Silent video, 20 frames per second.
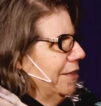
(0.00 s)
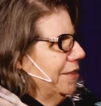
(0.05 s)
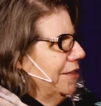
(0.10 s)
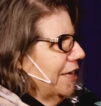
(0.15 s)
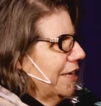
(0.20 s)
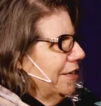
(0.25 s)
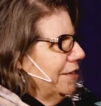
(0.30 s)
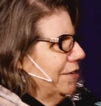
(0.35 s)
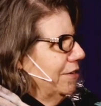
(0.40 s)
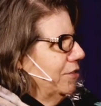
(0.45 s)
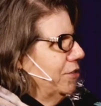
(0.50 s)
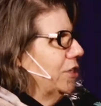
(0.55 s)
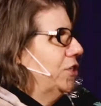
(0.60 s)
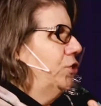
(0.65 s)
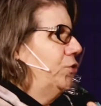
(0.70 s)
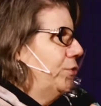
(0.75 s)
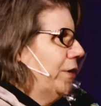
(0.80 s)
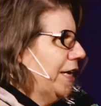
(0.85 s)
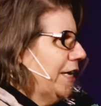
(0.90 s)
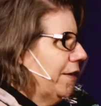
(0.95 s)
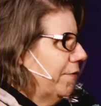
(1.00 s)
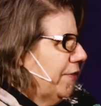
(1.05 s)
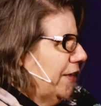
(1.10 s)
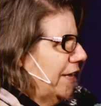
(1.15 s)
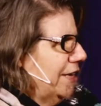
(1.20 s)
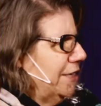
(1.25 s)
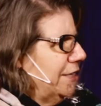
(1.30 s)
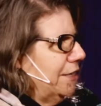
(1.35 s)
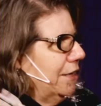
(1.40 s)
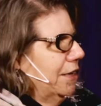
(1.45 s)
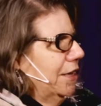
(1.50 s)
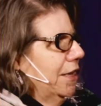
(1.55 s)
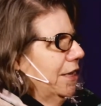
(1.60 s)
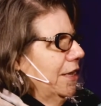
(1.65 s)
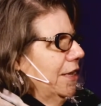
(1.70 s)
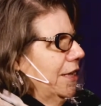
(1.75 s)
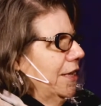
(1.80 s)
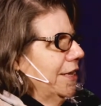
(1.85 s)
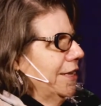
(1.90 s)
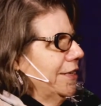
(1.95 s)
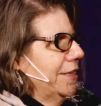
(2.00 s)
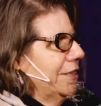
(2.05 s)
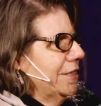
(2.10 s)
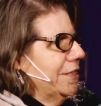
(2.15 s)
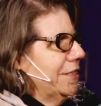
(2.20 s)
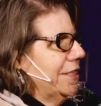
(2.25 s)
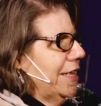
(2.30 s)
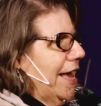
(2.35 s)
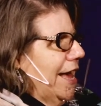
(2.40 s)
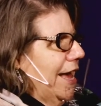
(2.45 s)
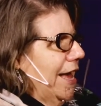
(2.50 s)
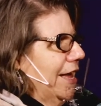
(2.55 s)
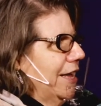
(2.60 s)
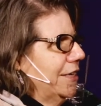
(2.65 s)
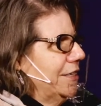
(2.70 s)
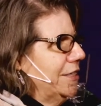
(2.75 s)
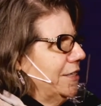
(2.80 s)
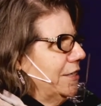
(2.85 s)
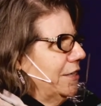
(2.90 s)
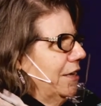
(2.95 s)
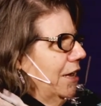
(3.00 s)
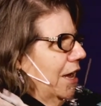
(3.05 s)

the trick of it is that